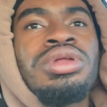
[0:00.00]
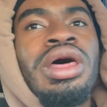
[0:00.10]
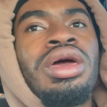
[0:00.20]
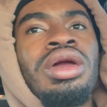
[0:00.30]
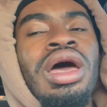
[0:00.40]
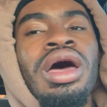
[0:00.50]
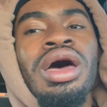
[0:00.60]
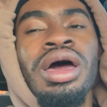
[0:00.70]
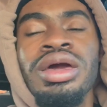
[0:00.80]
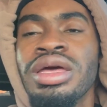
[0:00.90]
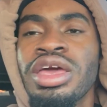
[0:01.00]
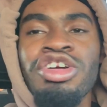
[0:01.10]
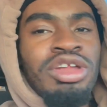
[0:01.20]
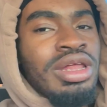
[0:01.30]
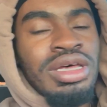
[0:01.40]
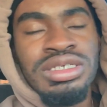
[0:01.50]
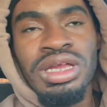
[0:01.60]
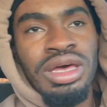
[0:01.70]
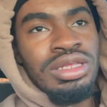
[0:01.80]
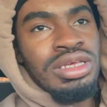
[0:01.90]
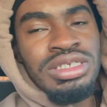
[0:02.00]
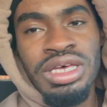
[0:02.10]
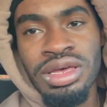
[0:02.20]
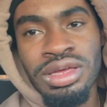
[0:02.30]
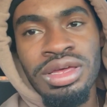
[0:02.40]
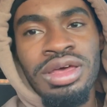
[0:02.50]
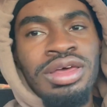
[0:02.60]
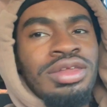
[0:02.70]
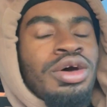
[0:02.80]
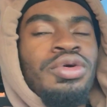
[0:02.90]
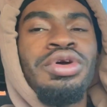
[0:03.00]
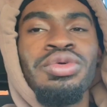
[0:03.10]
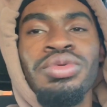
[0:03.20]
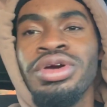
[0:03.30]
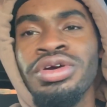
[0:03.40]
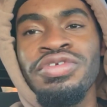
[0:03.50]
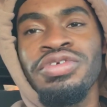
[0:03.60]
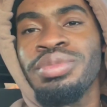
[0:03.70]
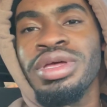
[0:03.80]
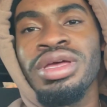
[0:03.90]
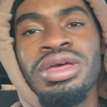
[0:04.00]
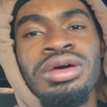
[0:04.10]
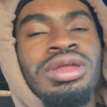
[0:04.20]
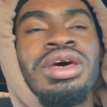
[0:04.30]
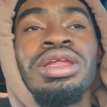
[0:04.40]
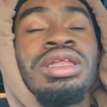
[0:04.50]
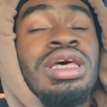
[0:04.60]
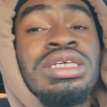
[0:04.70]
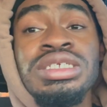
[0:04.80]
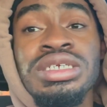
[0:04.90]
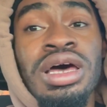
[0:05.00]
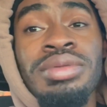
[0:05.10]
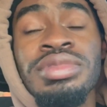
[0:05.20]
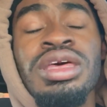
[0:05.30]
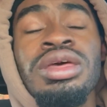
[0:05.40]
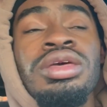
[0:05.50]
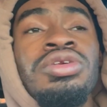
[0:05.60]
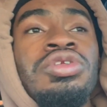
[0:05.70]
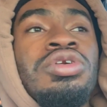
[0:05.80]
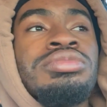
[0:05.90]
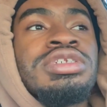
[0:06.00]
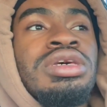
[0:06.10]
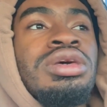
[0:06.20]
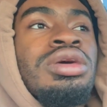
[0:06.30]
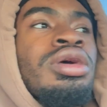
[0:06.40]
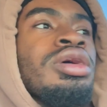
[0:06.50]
Like, I could care less. Like, this ain't no career for me or nothing. That's just how I'm thinking. You know what I'm saying?